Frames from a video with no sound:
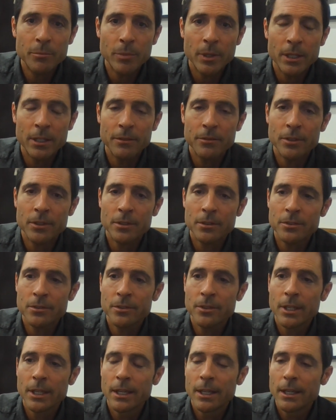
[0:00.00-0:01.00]
but if
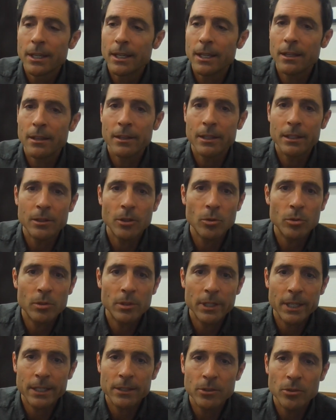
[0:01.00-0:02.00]
there's anything
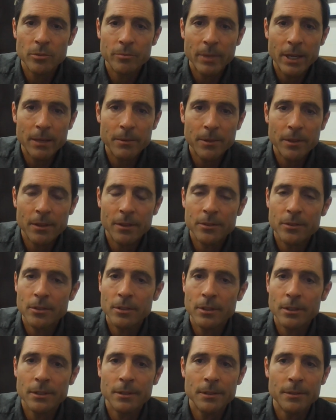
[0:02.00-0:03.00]
locally I can do in Mammoth
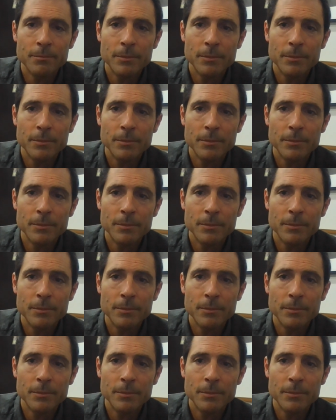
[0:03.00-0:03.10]
to